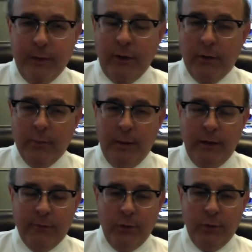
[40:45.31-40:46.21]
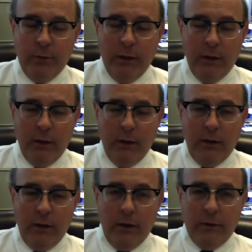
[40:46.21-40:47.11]
Many of you
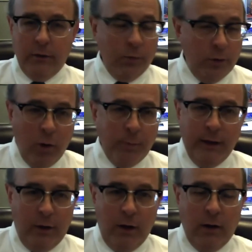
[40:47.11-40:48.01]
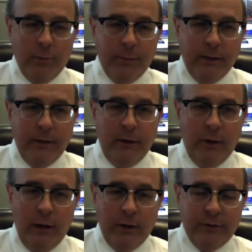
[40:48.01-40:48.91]
don't know me at all, but
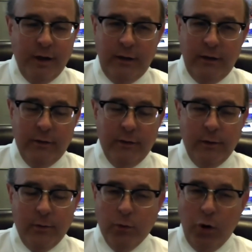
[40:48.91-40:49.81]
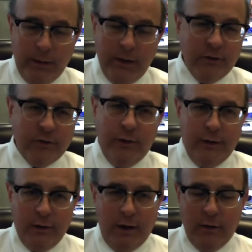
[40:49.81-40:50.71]
I studied Roman history
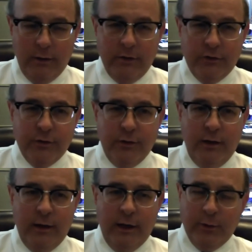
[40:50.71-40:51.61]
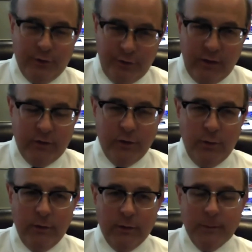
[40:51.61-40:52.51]
in college, and I was a C
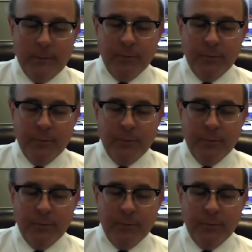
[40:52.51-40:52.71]
student.